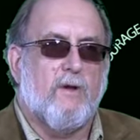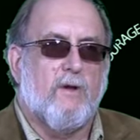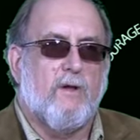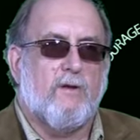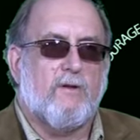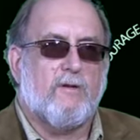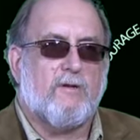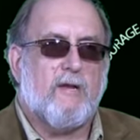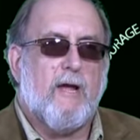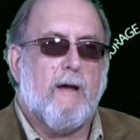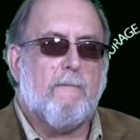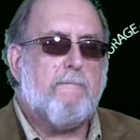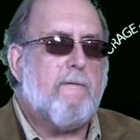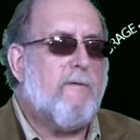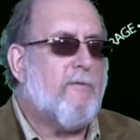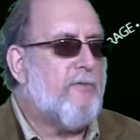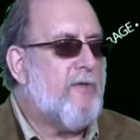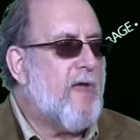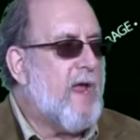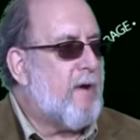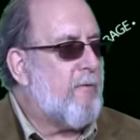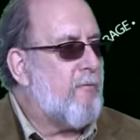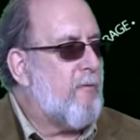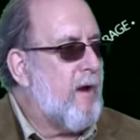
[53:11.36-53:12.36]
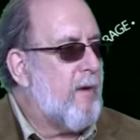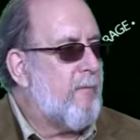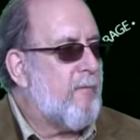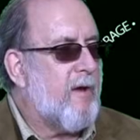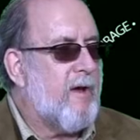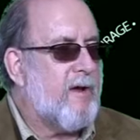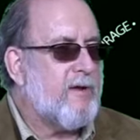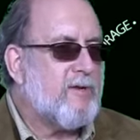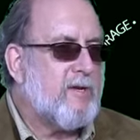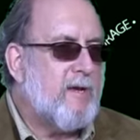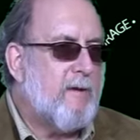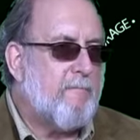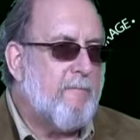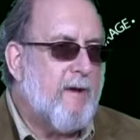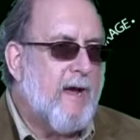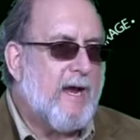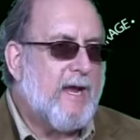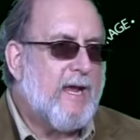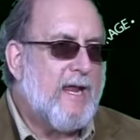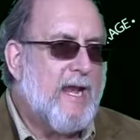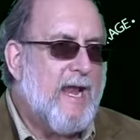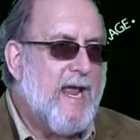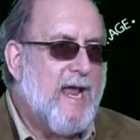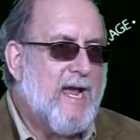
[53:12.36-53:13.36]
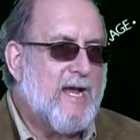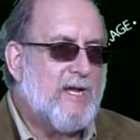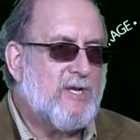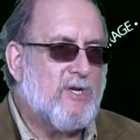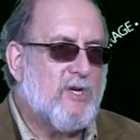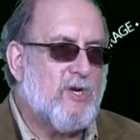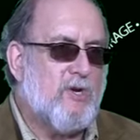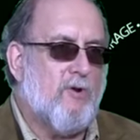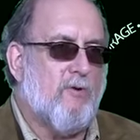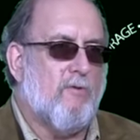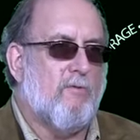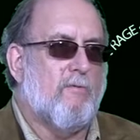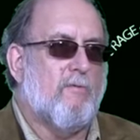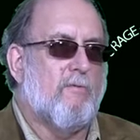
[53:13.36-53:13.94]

Stop and think what I'm going to sit back and ask you.